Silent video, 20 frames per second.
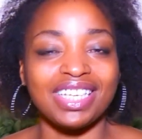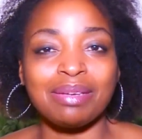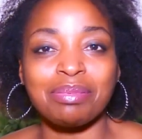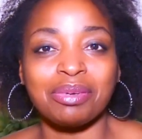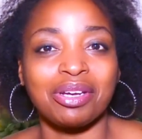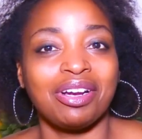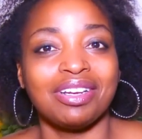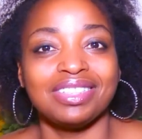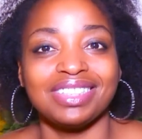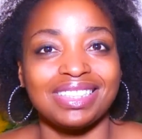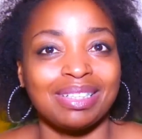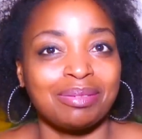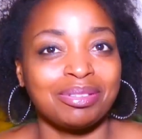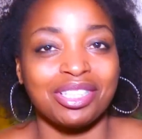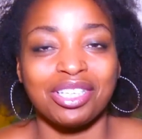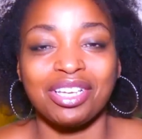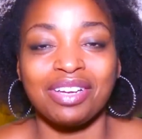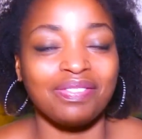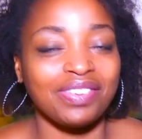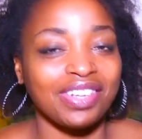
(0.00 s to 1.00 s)
deep concepts
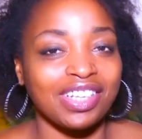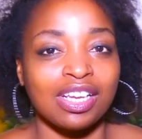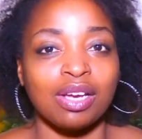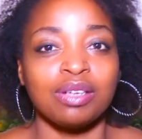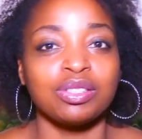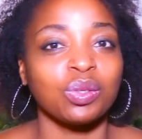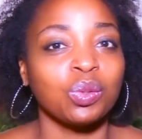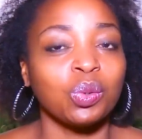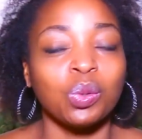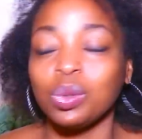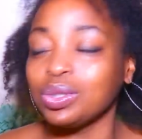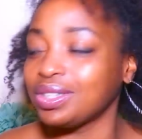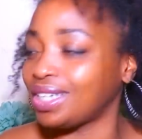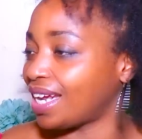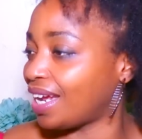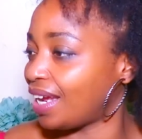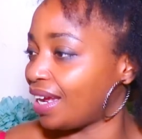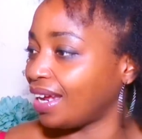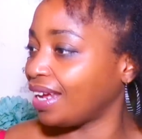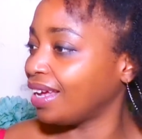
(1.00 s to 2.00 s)
to her videos all
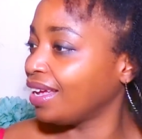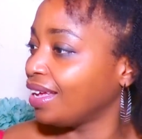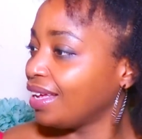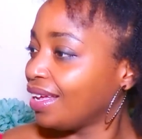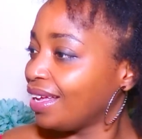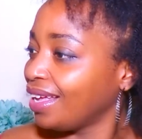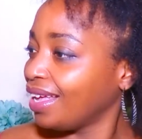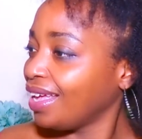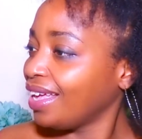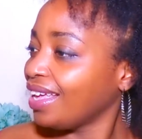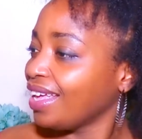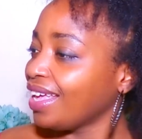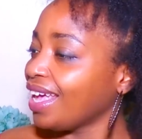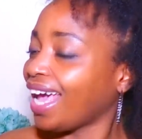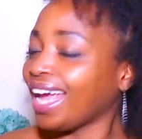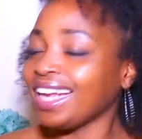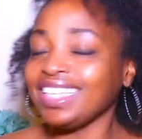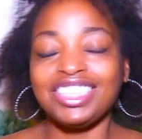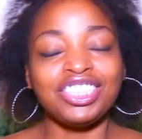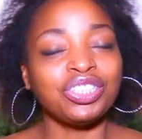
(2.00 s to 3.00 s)
day.
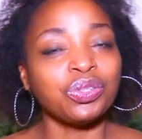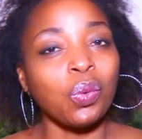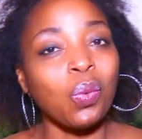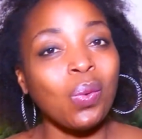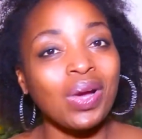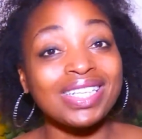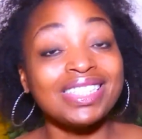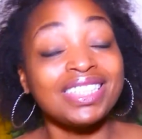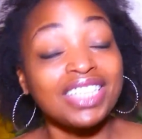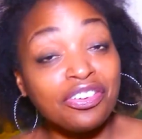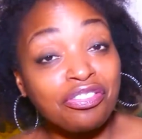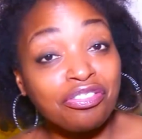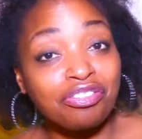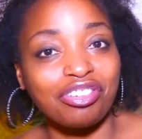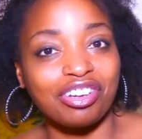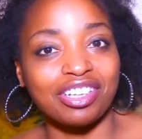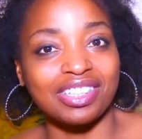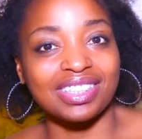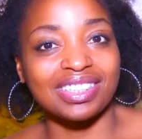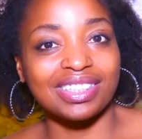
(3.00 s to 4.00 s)
And she's always
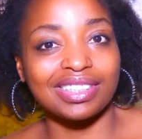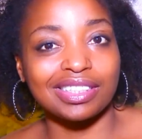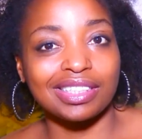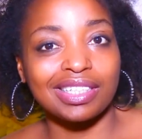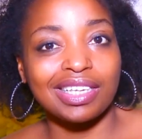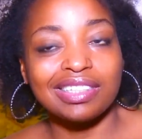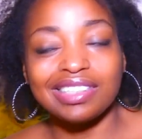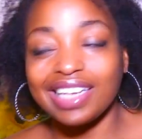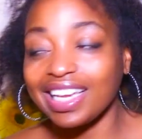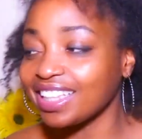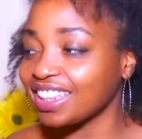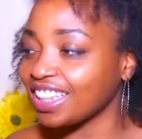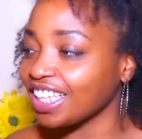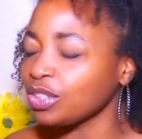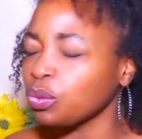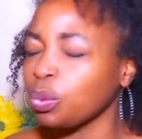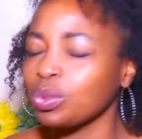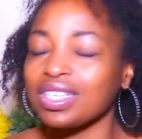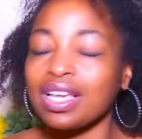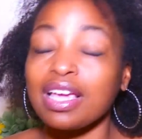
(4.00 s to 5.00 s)
different. Like,
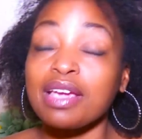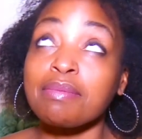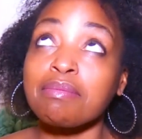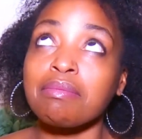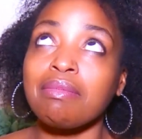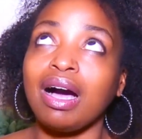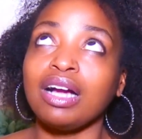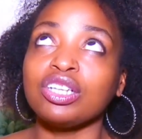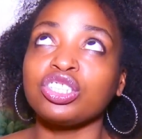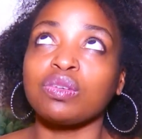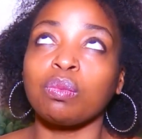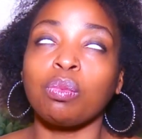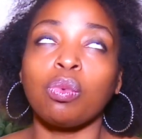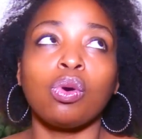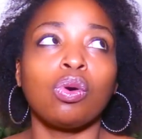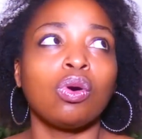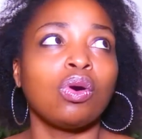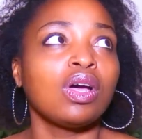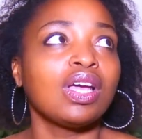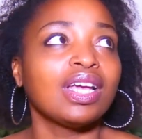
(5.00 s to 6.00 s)
this was a much
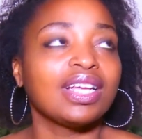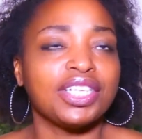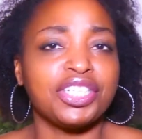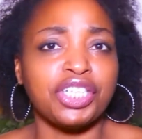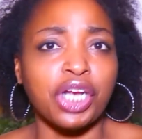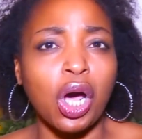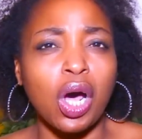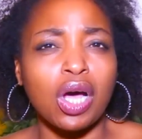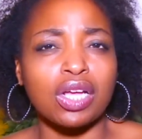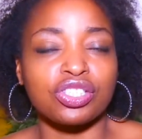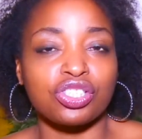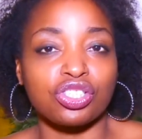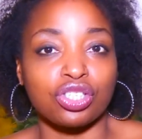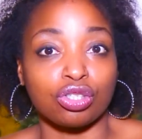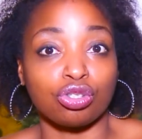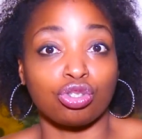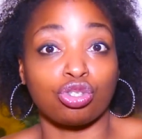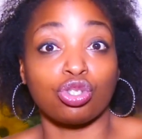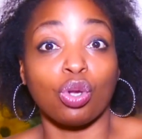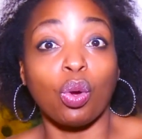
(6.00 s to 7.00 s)
more dance,
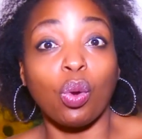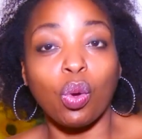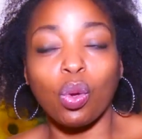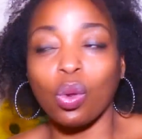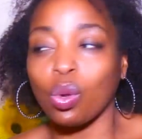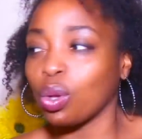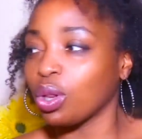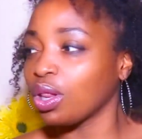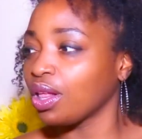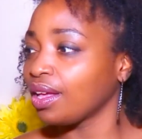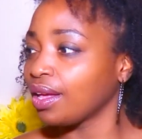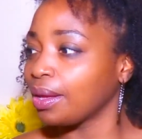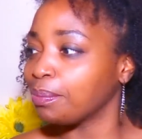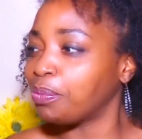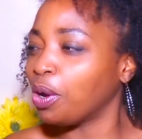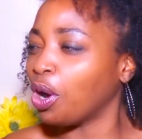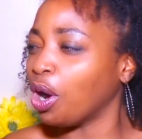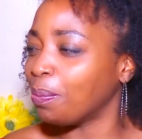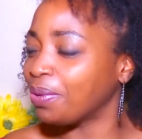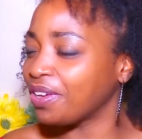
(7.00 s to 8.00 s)
soul,
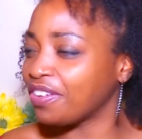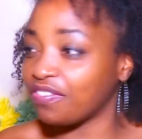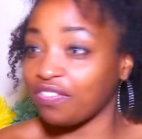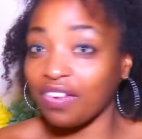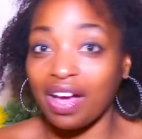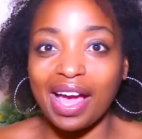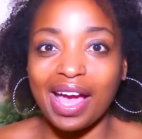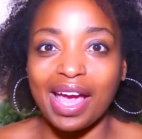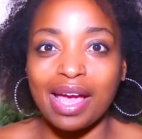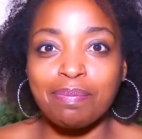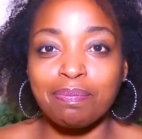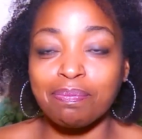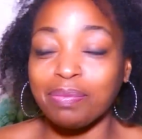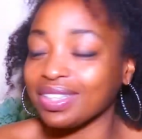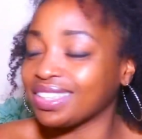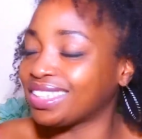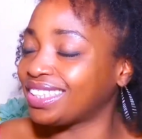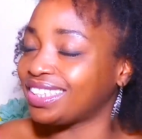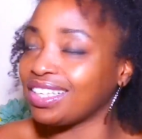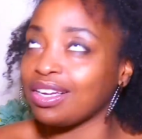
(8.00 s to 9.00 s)
poppy vibe,
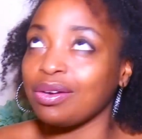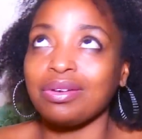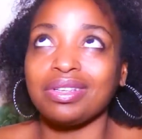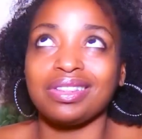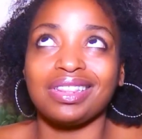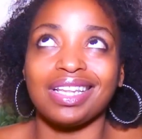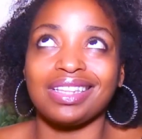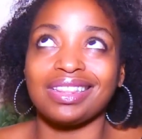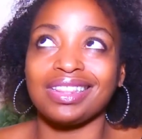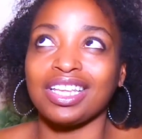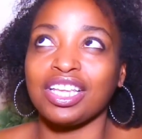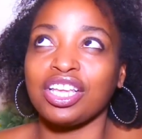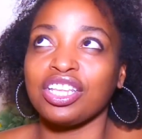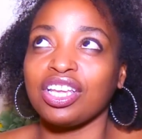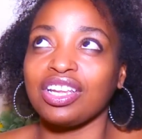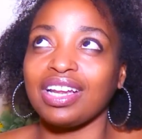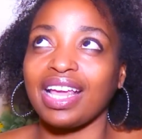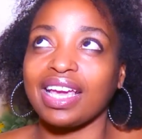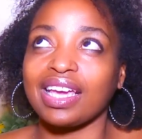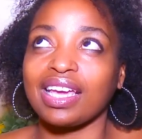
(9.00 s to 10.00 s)
but still
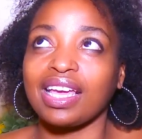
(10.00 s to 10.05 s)
her